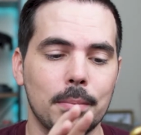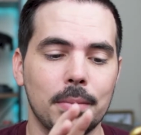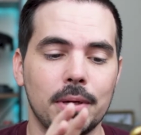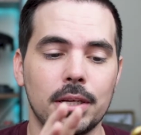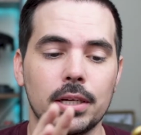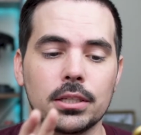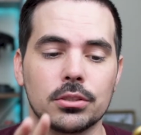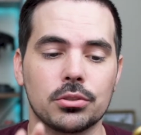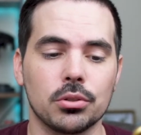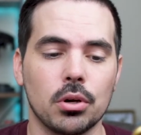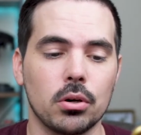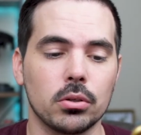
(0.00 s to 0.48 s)

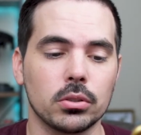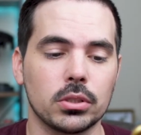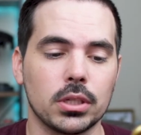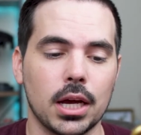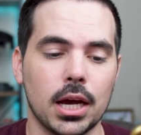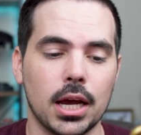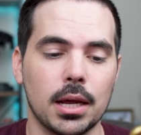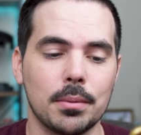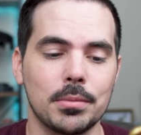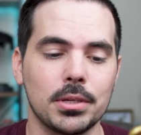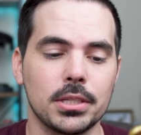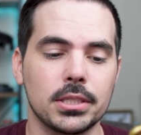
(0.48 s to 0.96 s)
in its
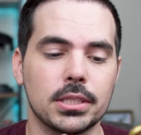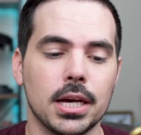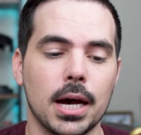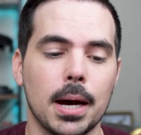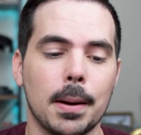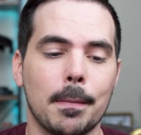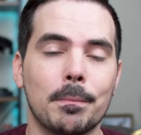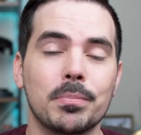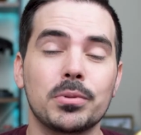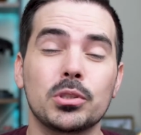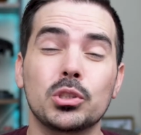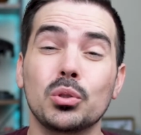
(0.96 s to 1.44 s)
all-time is
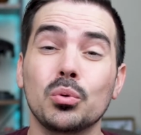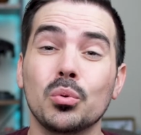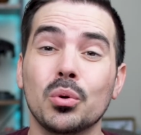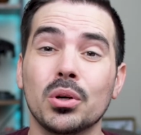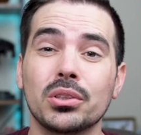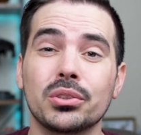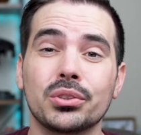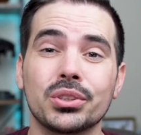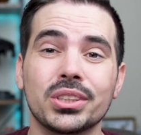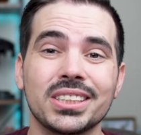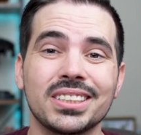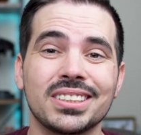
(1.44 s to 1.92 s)
up
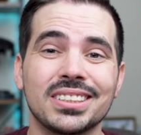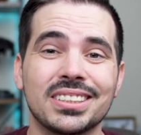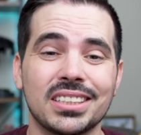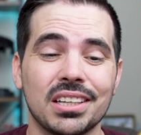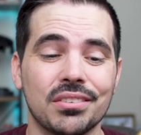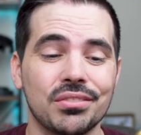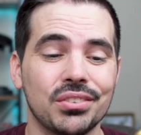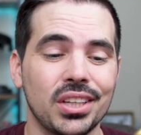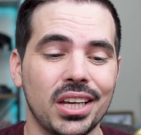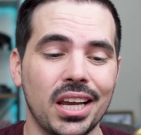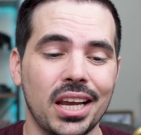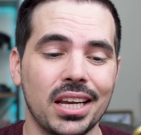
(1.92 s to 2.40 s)

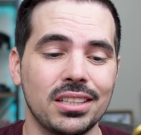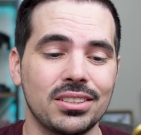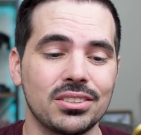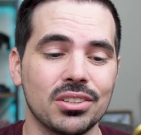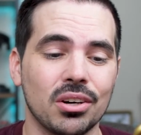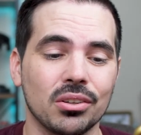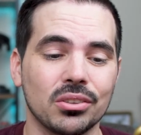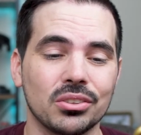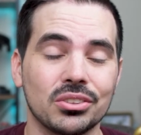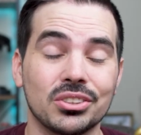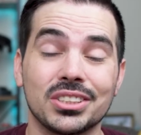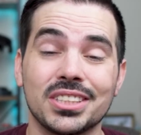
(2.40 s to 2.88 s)

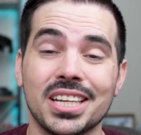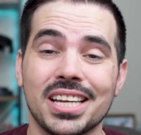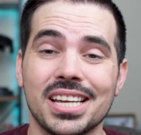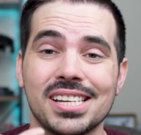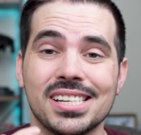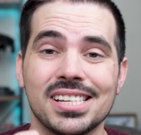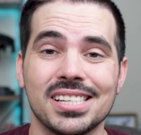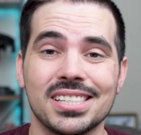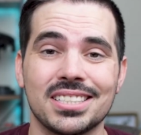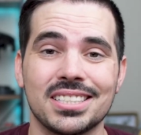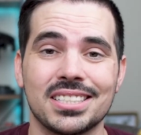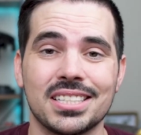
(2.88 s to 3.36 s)

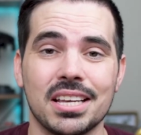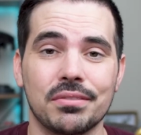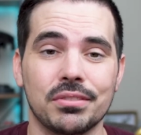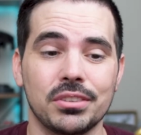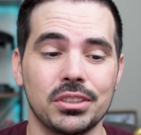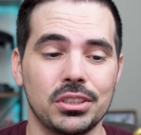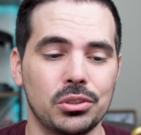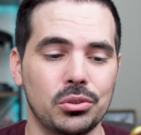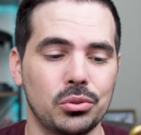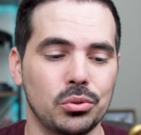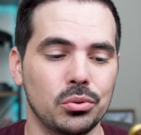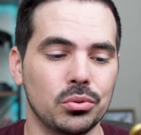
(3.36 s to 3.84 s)

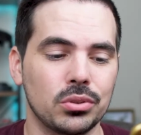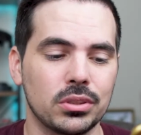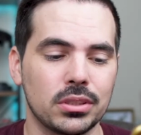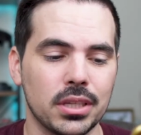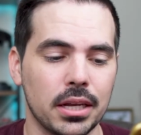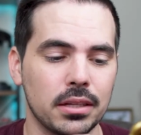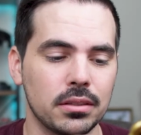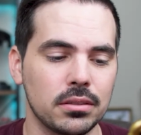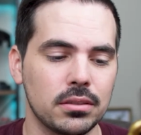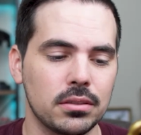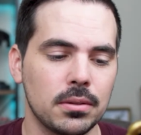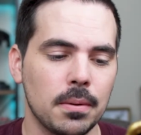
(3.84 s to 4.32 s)

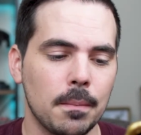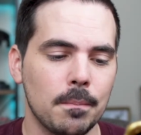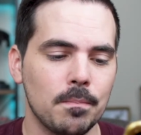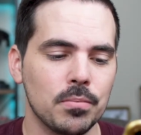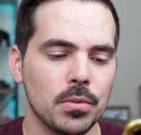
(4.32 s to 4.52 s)
$278.72.